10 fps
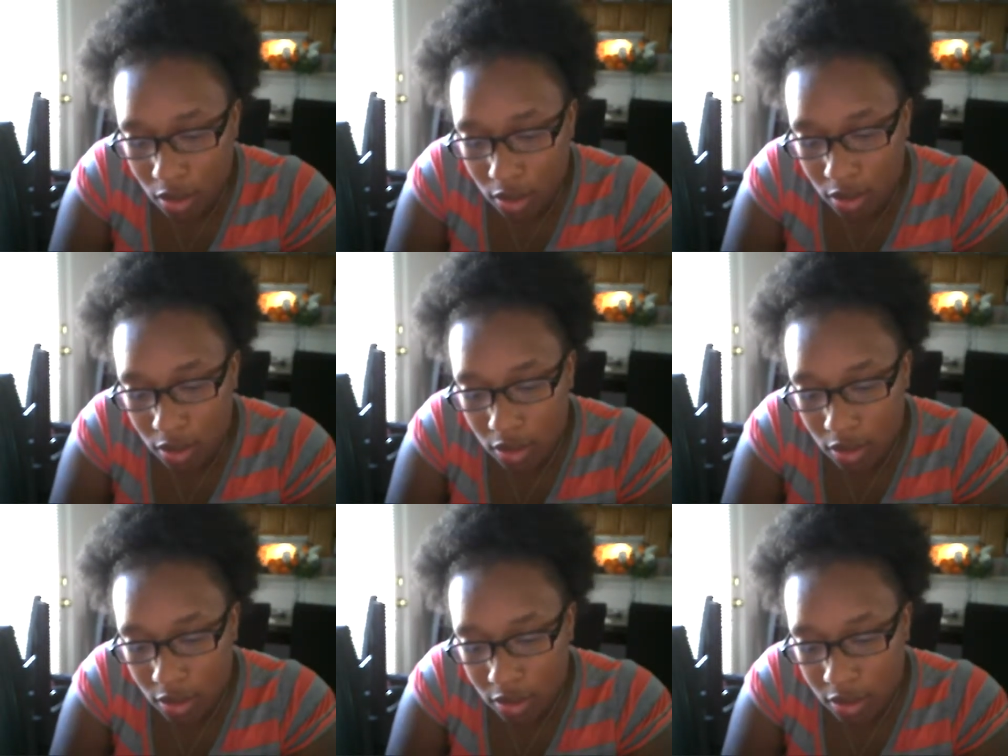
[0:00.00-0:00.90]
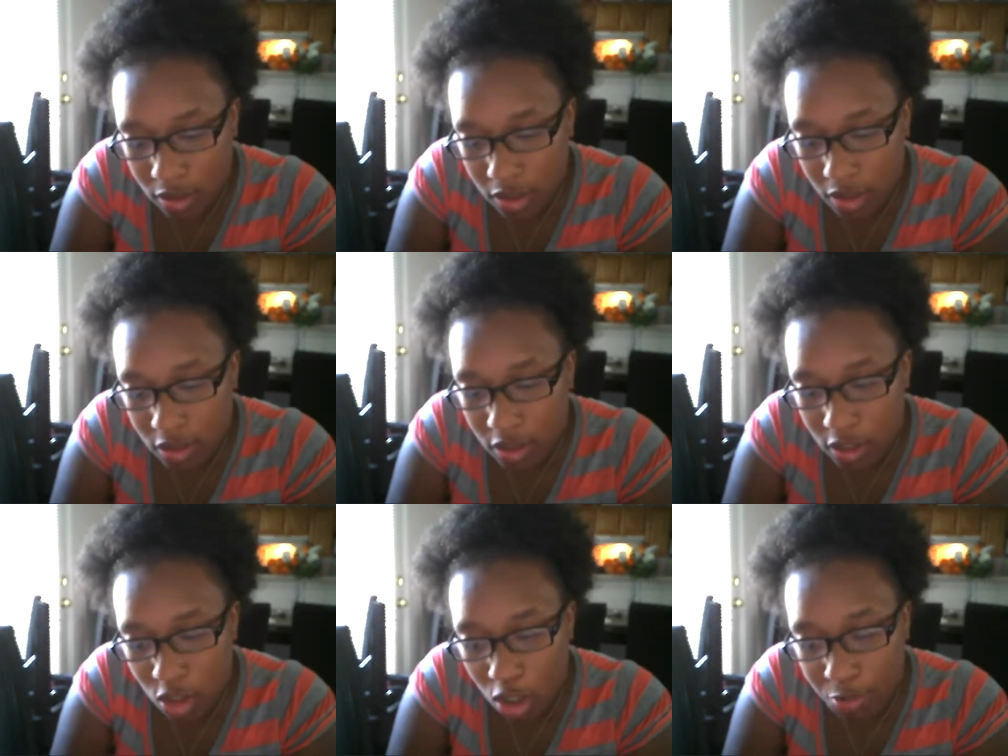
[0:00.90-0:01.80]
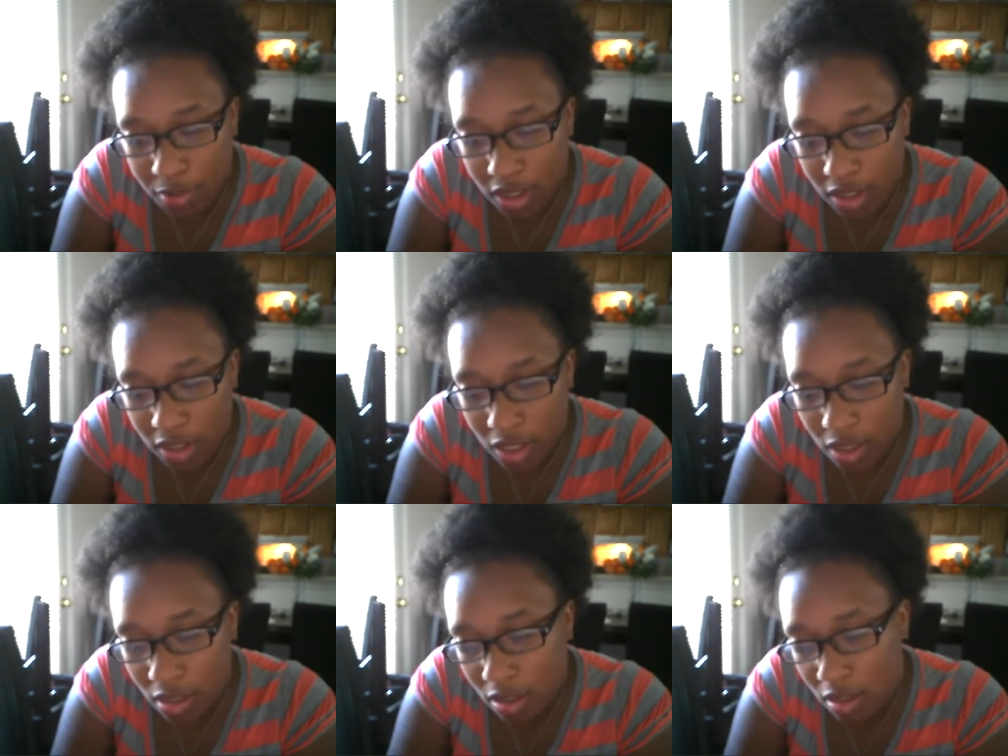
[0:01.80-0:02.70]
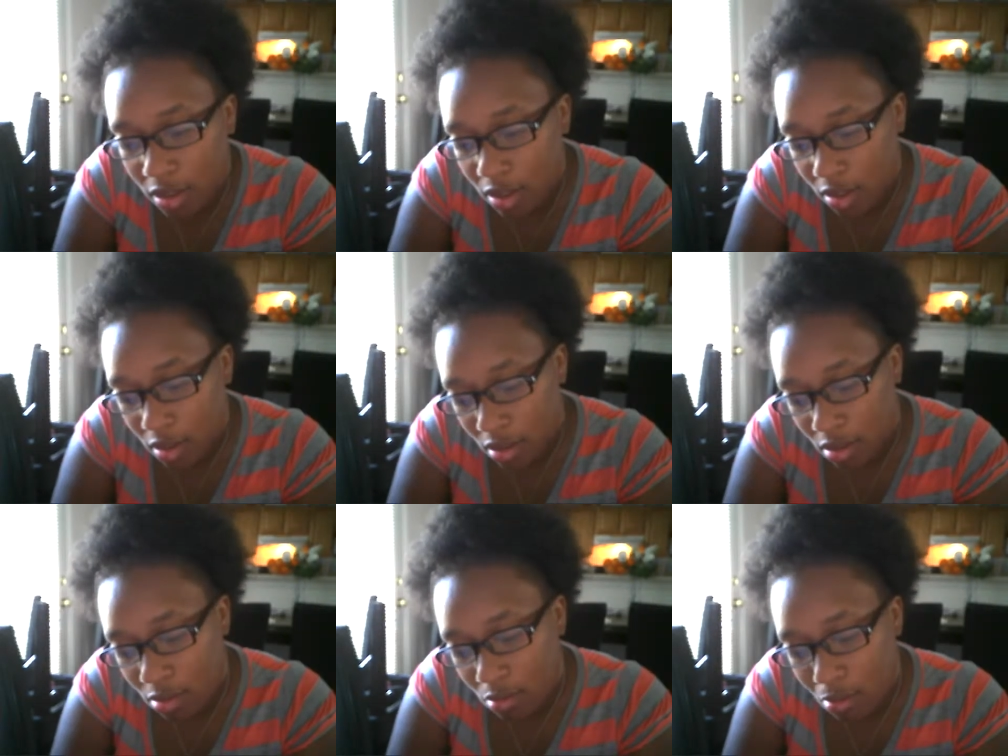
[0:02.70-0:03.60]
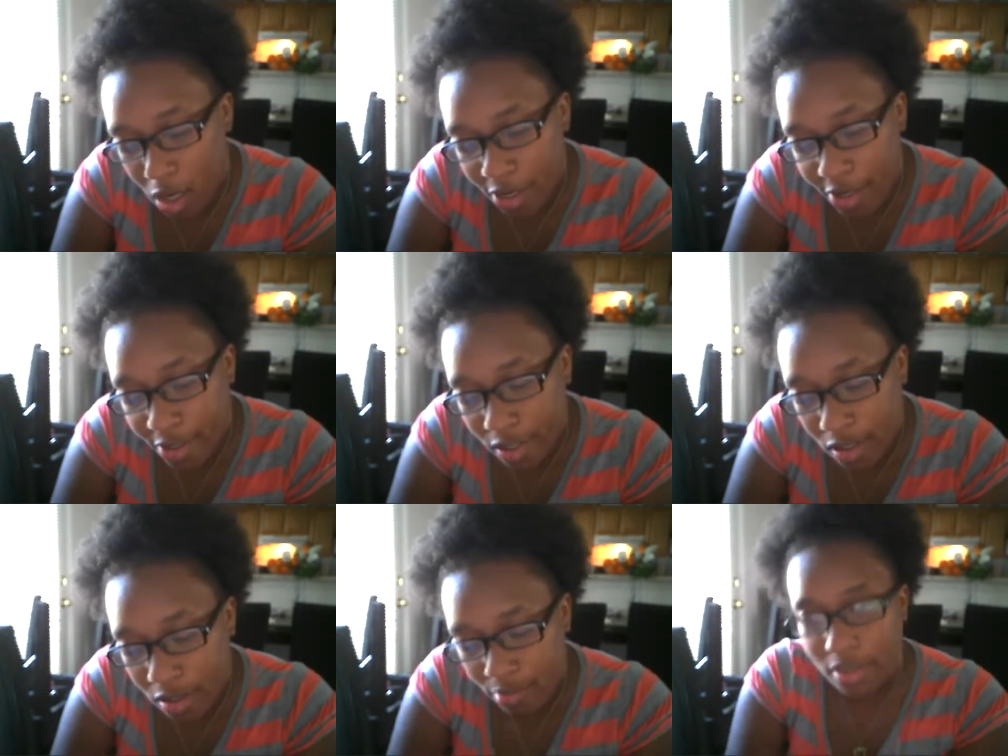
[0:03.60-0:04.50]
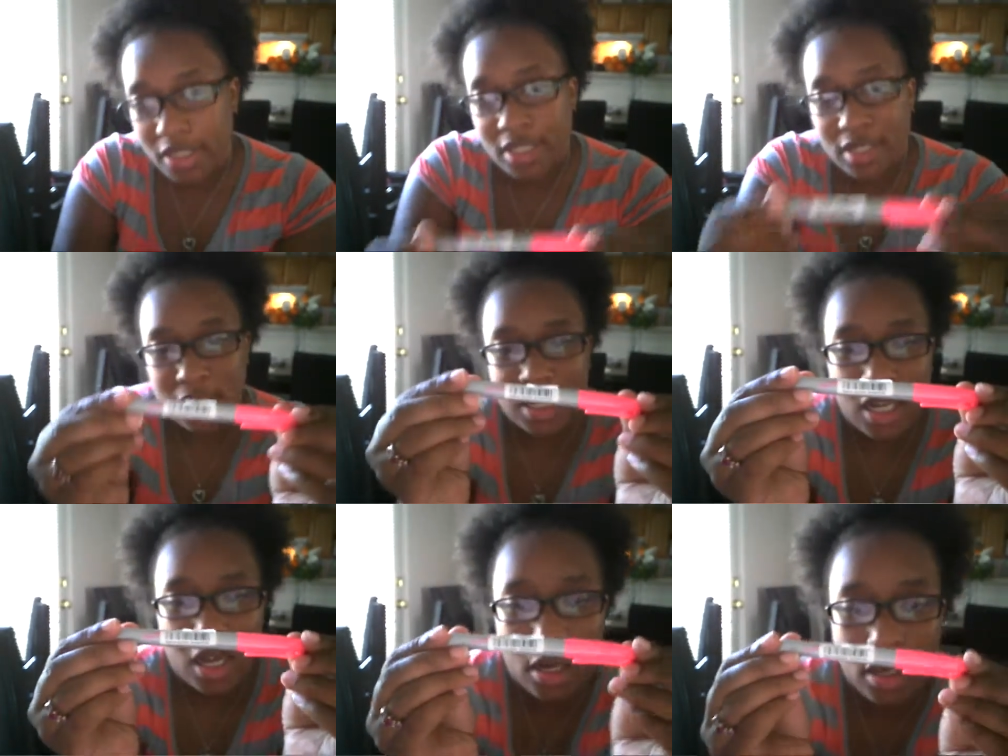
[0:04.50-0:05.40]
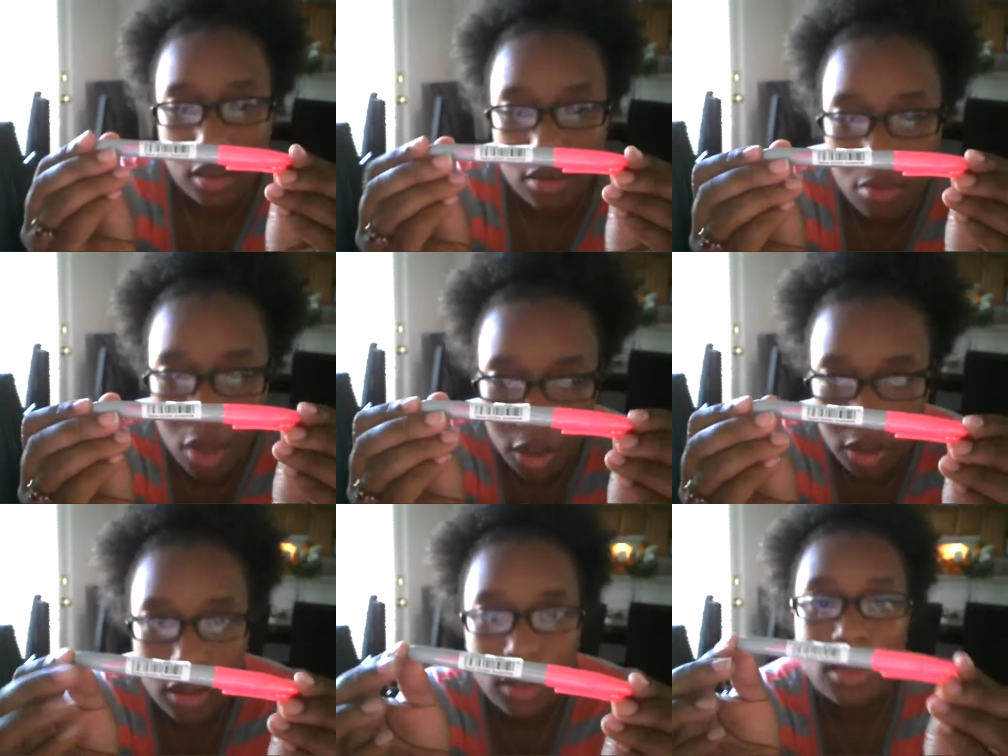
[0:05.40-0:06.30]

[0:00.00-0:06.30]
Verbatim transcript: It is the Sharpie marker, but it's a neon marker.